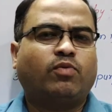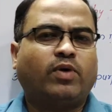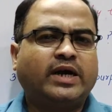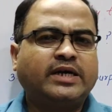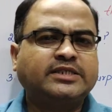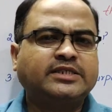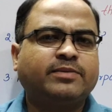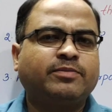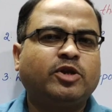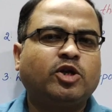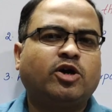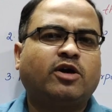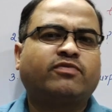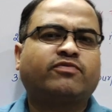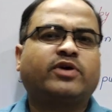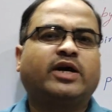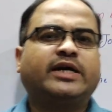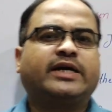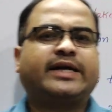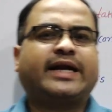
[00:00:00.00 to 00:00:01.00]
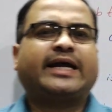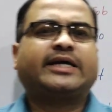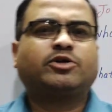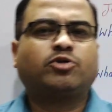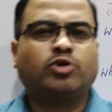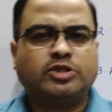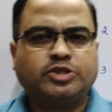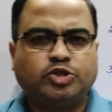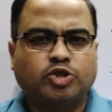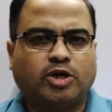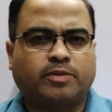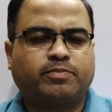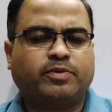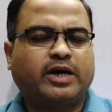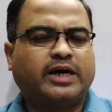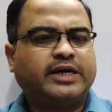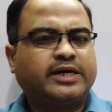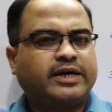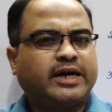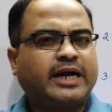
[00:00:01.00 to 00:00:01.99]
What is the meaning of contractual
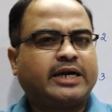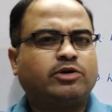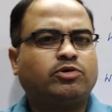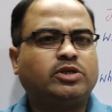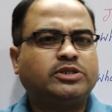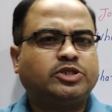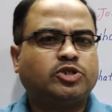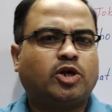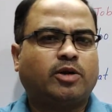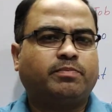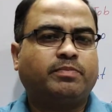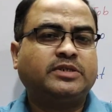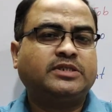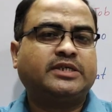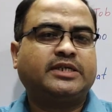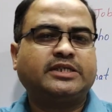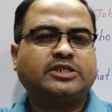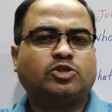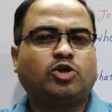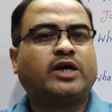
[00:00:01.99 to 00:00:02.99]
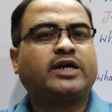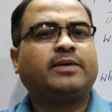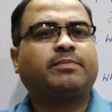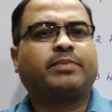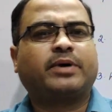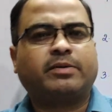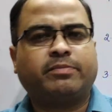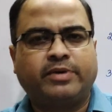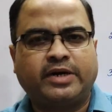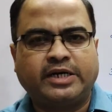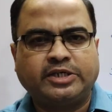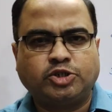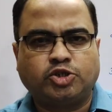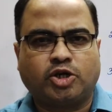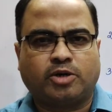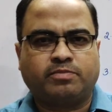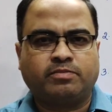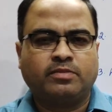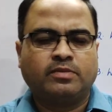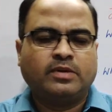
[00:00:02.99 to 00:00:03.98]
job? Contractual job means it is not a
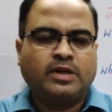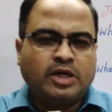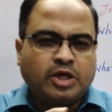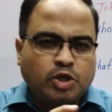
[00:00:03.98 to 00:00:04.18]
permanent job.